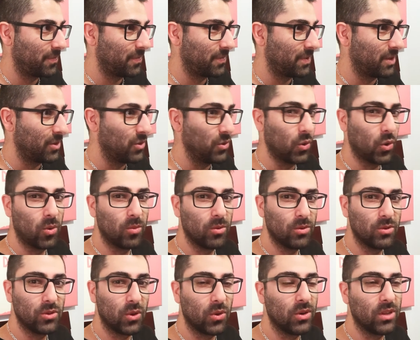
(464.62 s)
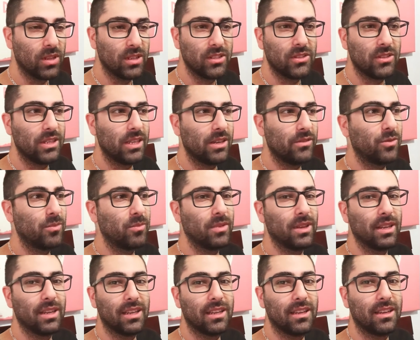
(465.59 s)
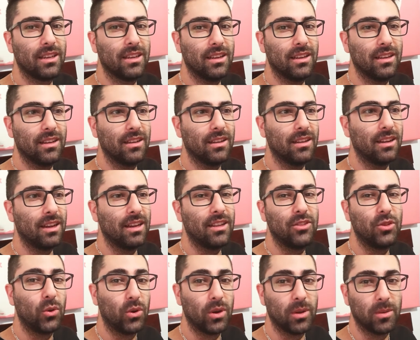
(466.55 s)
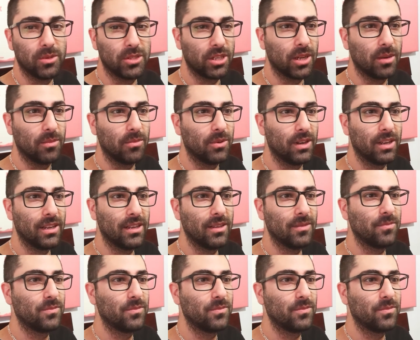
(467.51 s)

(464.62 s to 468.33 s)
the normal donuts you get from a donut shop, right?